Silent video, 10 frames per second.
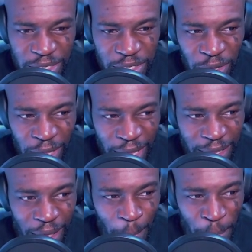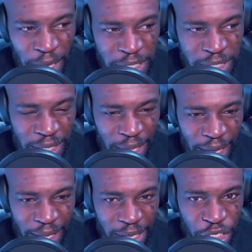So like a person
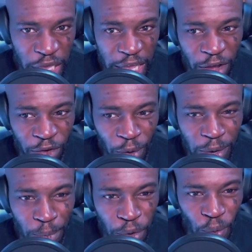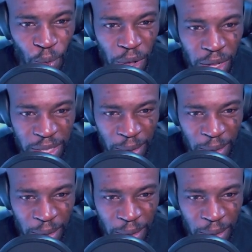like Chihiro in the modern world,